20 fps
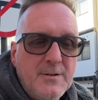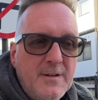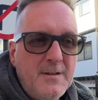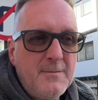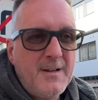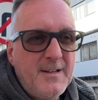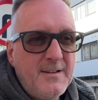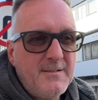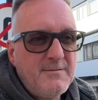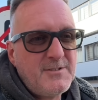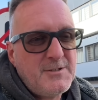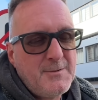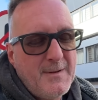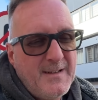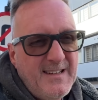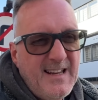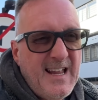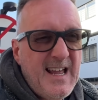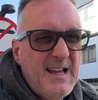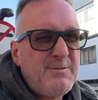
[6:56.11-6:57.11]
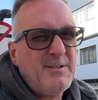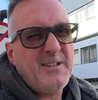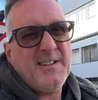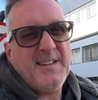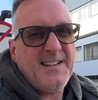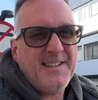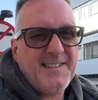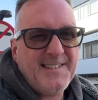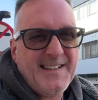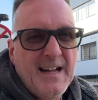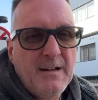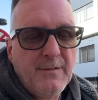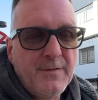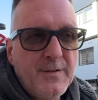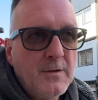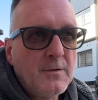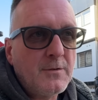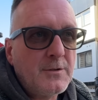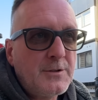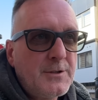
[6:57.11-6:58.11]
And they went, she went, yeah, but it's South
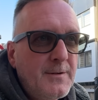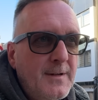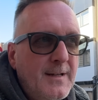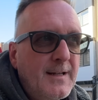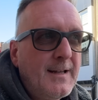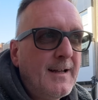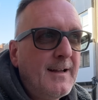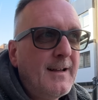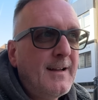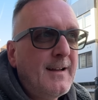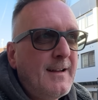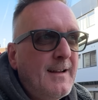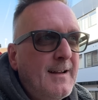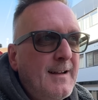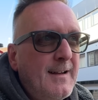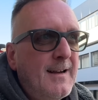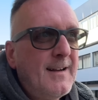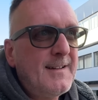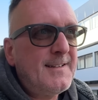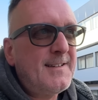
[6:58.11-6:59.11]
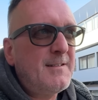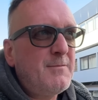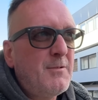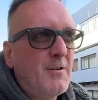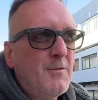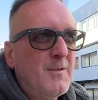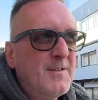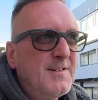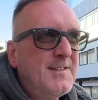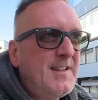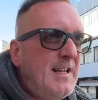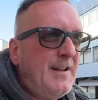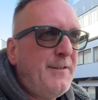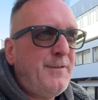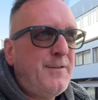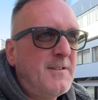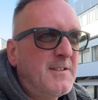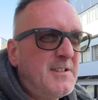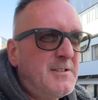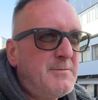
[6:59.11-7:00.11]
Yorkshire, isn't it? I said, well, what's the
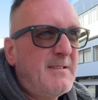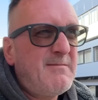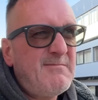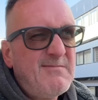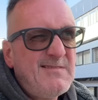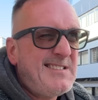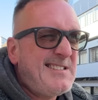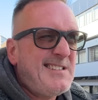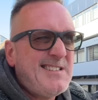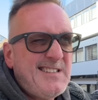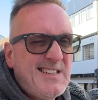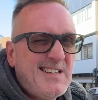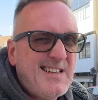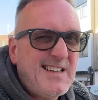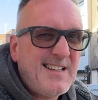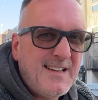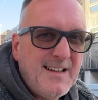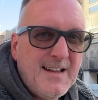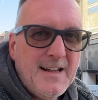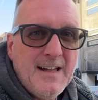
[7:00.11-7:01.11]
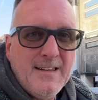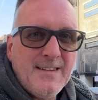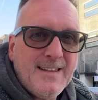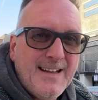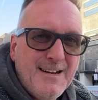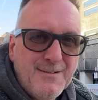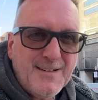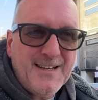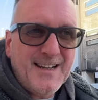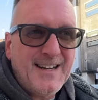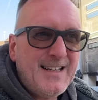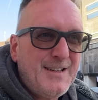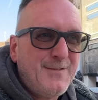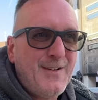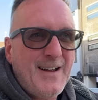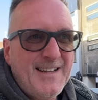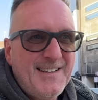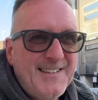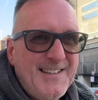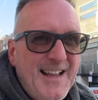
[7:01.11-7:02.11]
difference? She went, nah. They don't kind of
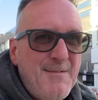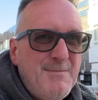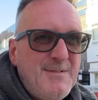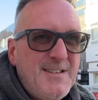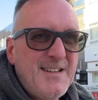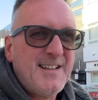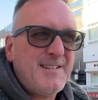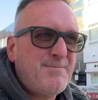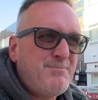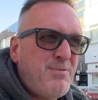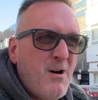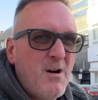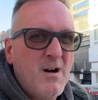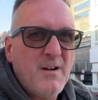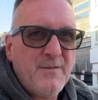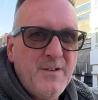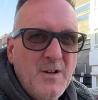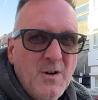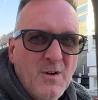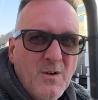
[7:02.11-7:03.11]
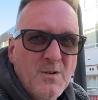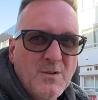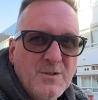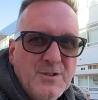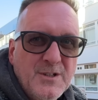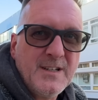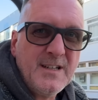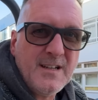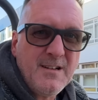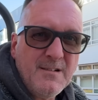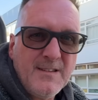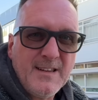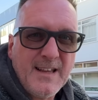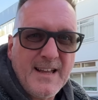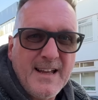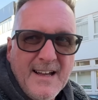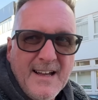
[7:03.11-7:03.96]
accept it as part of Yorkshire, do they?